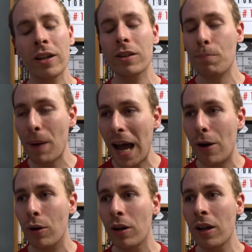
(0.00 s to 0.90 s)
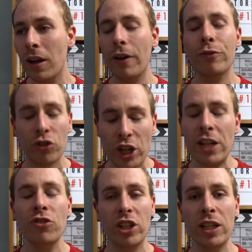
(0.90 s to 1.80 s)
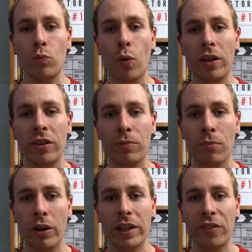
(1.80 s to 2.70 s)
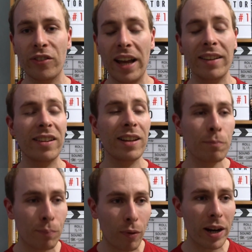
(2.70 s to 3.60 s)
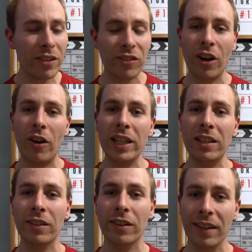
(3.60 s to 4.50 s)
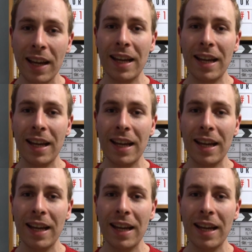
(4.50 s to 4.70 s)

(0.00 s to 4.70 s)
the power of changing one's mindset to embrace kindness